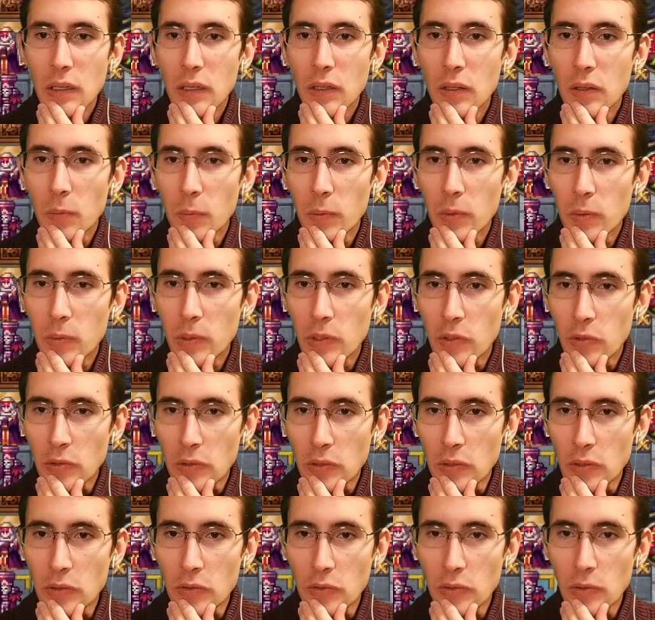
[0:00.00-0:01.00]
The real
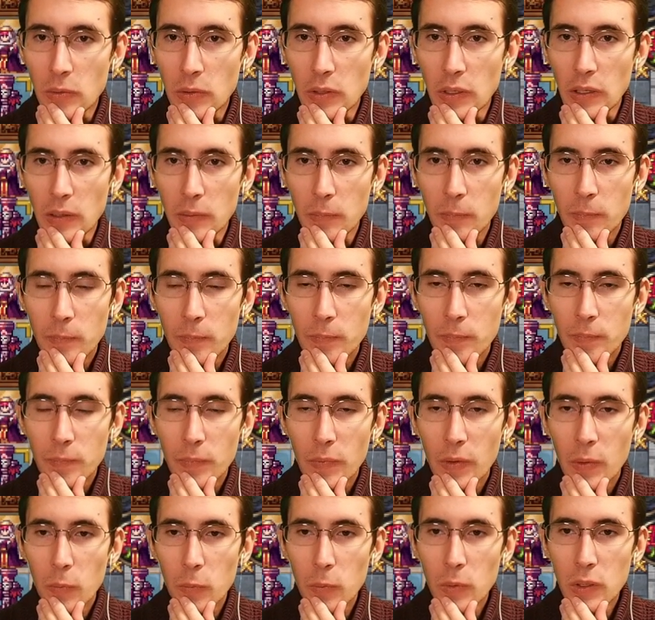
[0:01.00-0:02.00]
question is, okay.
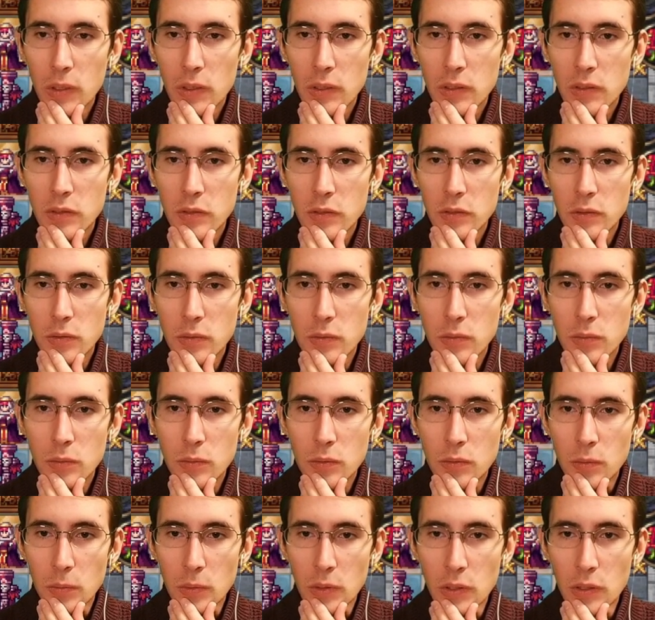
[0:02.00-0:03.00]
One,
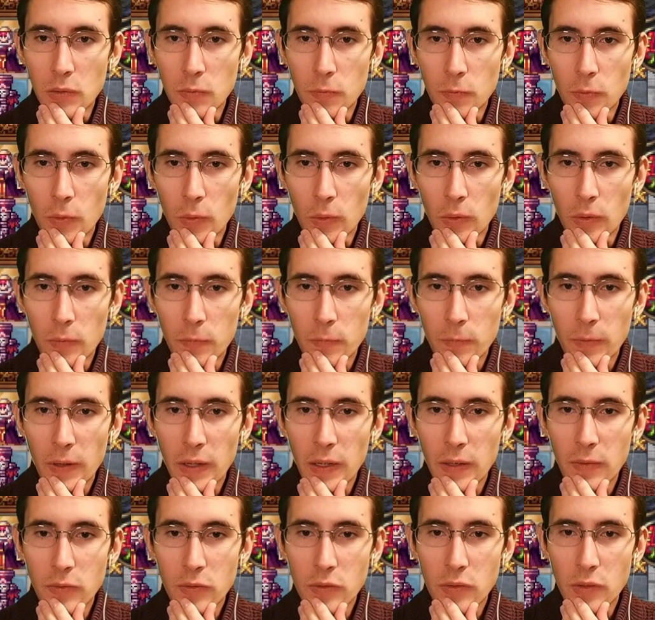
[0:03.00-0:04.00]
two, three, four,
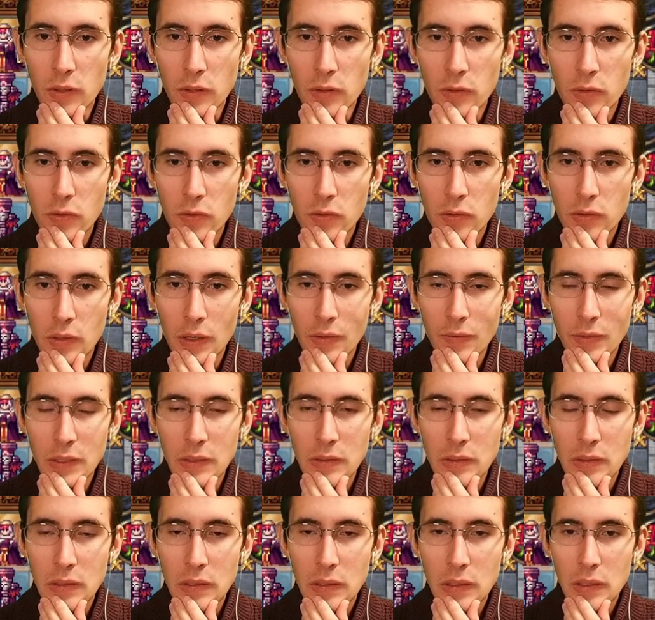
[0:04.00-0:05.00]
five, six,
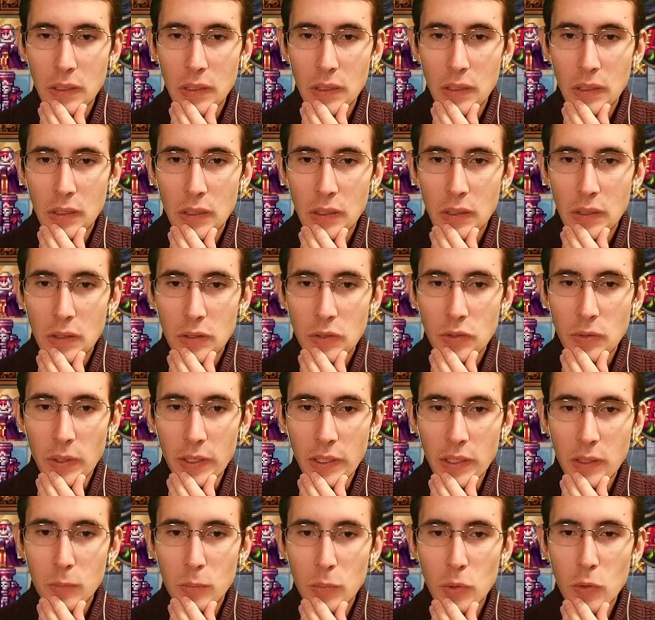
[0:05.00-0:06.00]
seven.
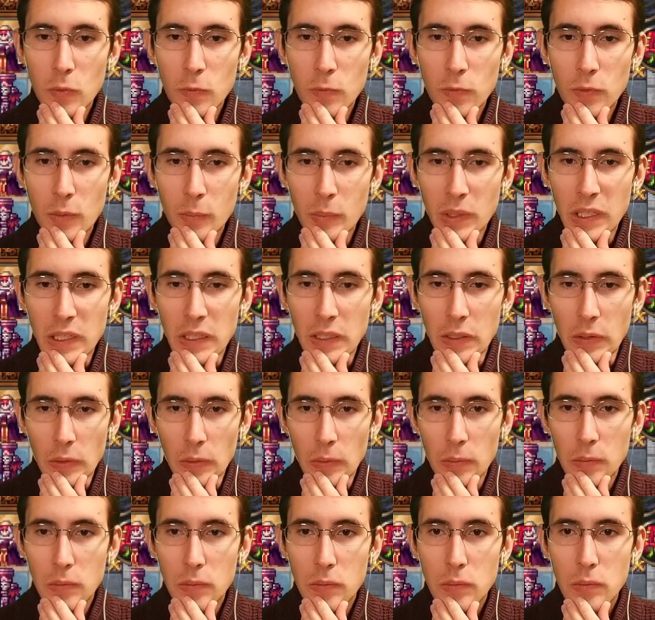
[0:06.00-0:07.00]
So I can move from
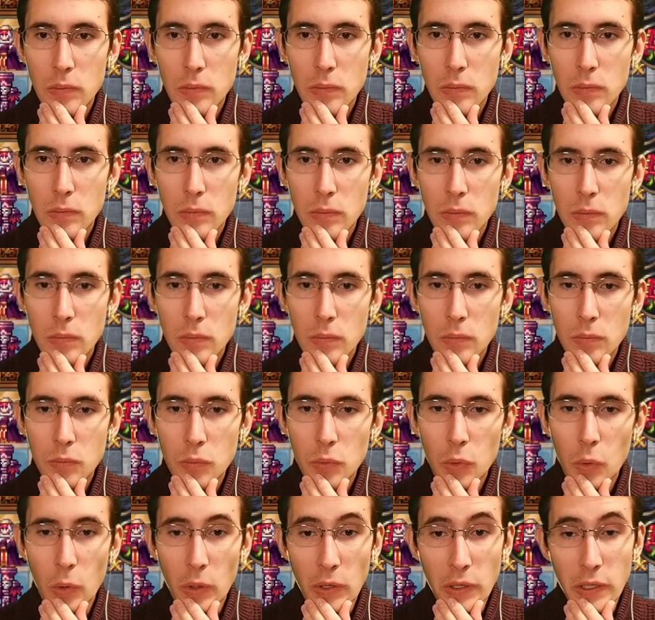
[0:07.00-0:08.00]
here.
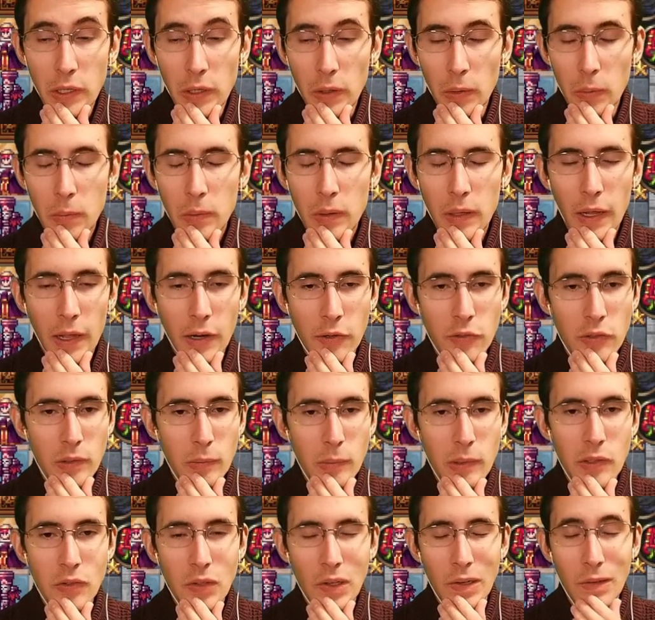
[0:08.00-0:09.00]
Or here,
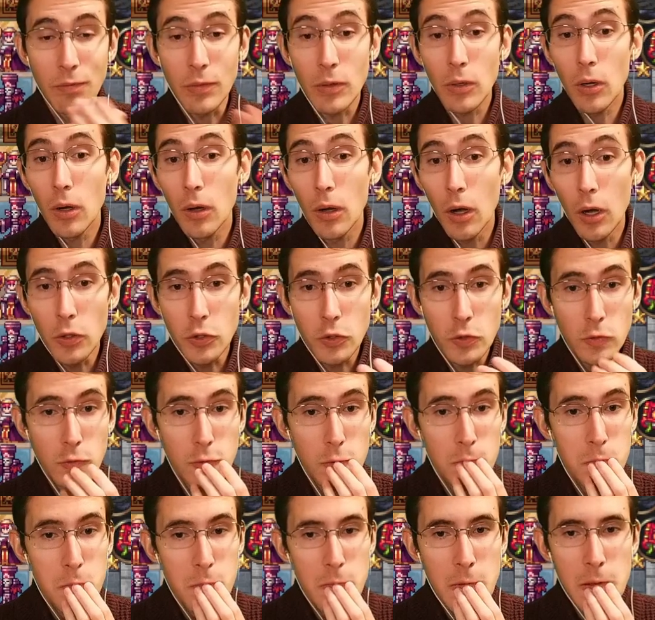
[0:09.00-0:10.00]
actually, because I have
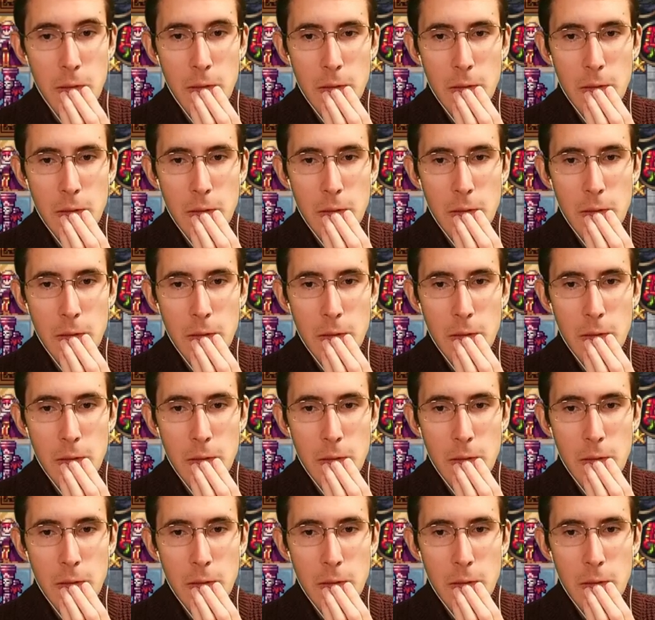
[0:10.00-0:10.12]
archers.